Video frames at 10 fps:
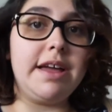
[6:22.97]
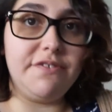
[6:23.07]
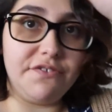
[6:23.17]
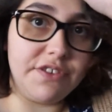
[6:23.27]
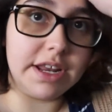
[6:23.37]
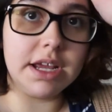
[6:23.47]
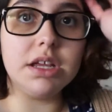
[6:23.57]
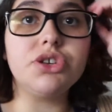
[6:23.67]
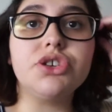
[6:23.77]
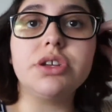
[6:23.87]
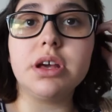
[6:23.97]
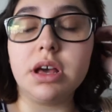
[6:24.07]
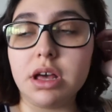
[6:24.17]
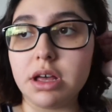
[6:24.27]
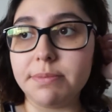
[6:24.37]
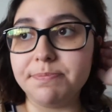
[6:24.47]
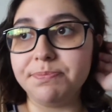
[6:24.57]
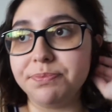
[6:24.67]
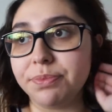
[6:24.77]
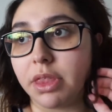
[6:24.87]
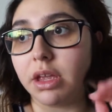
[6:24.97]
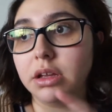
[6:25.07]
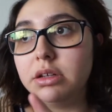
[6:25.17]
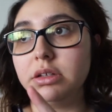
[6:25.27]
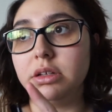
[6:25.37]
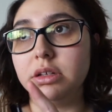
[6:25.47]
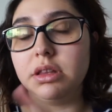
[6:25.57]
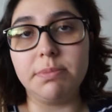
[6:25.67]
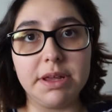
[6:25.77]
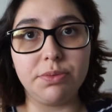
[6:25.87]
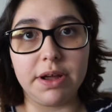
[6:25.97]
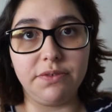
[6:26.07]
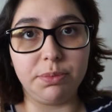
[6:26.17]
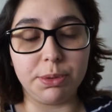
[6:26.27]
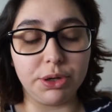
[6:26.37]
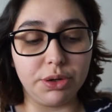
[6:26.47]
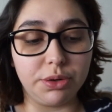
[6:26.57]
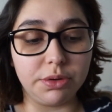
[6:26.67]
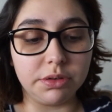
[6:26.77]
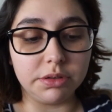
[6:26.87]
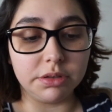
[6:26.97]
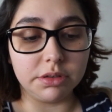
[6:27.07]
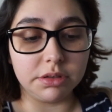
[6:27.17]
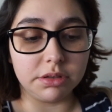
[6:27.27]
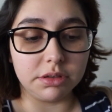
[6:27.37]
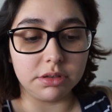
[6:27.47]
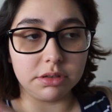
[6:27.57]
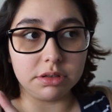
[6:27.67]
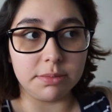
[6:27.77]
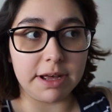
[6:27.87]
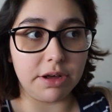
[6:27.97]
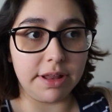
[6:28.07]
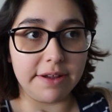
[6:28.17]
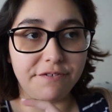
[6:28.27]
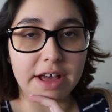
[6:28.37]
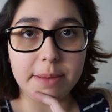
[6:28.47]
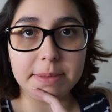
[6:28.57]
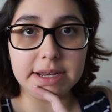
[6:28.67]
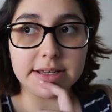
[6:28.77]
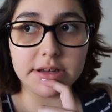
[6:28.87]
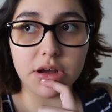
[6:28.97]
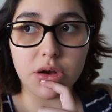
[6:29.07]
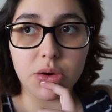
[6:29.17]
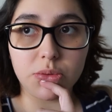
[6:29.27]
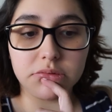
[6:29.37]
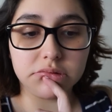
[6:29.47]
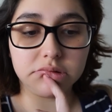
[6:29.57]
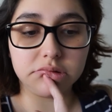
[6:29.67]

I finished um, the midwife's brew about like five minutes ago.